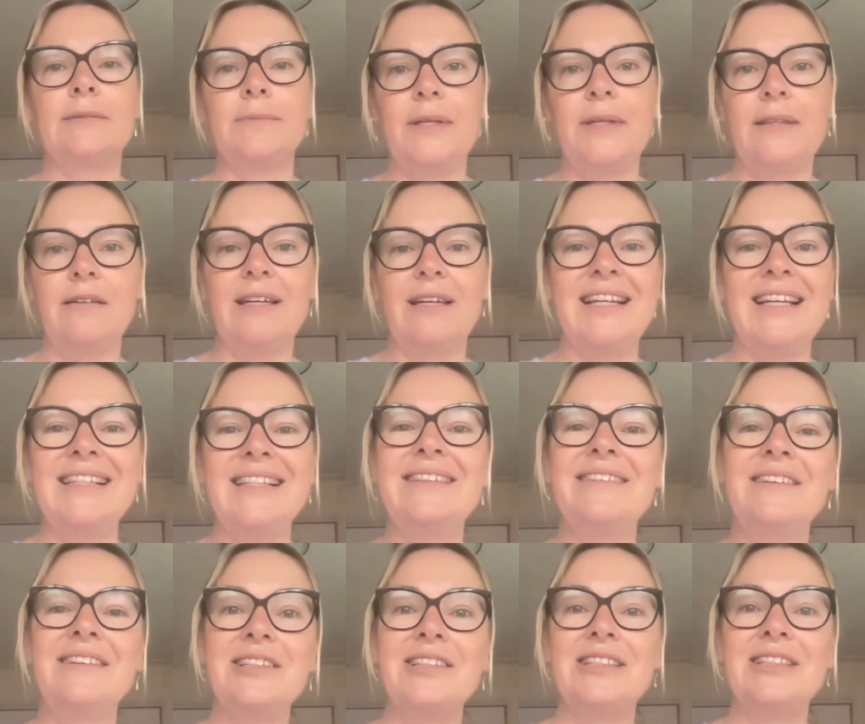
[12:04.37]
with your
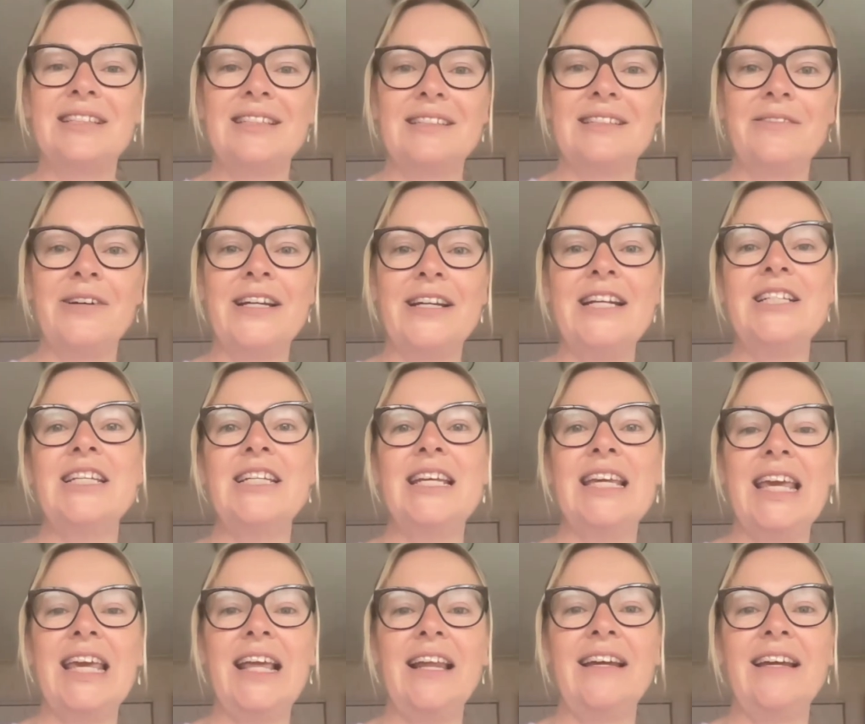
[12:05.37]
kinesiologist or energy
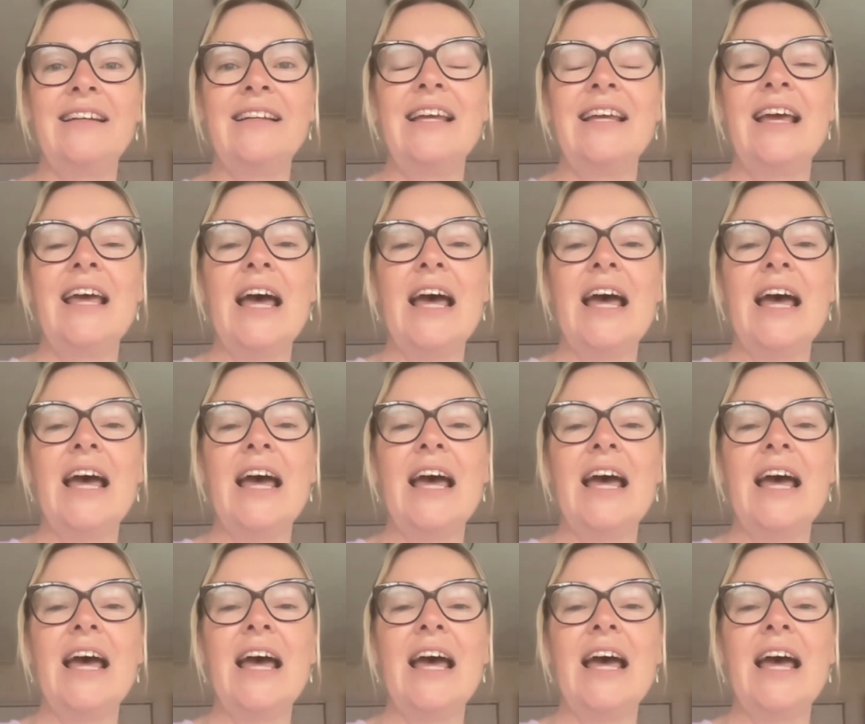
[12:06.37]
healer